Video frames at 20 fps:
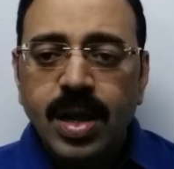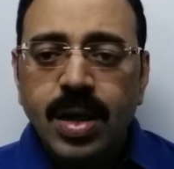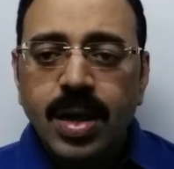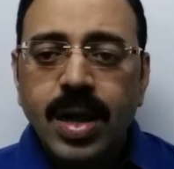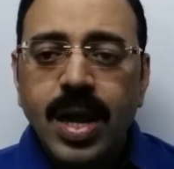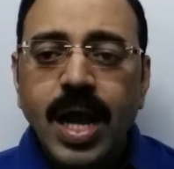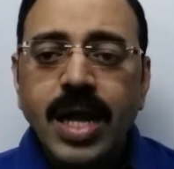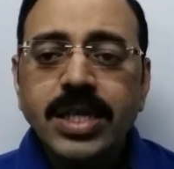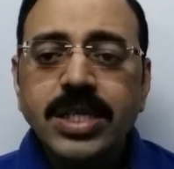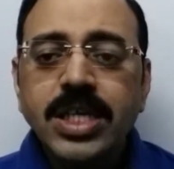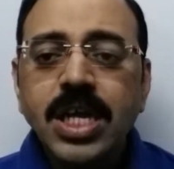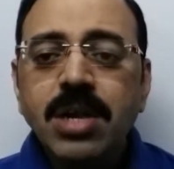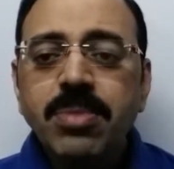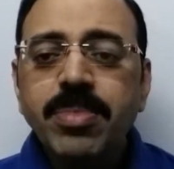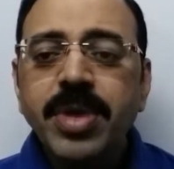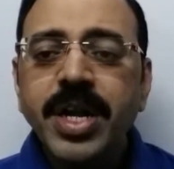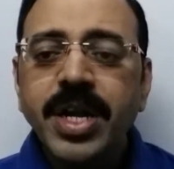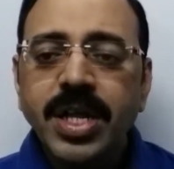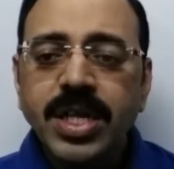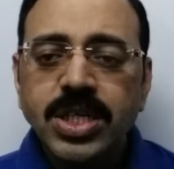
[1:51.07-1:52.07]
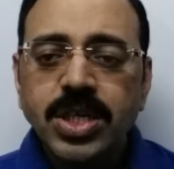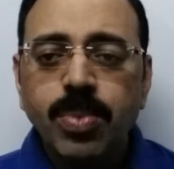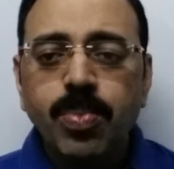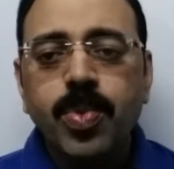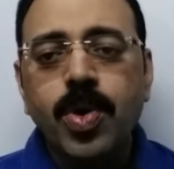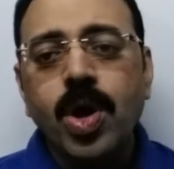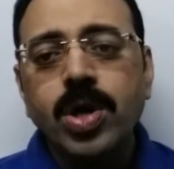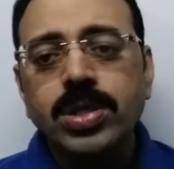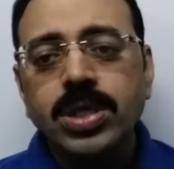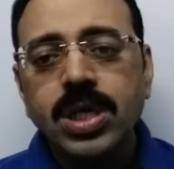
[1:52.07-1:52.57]
Consignment is a
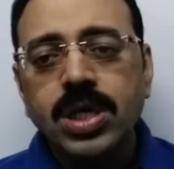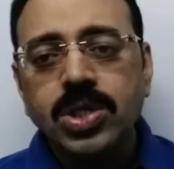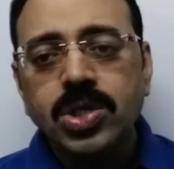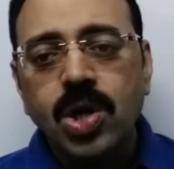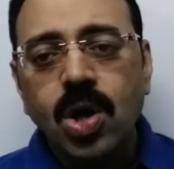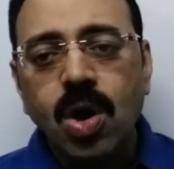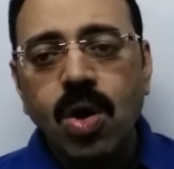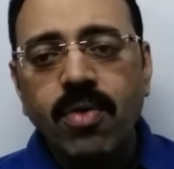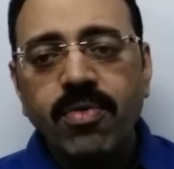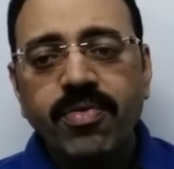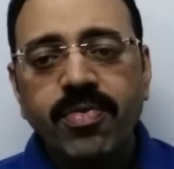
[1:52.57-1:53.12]
process of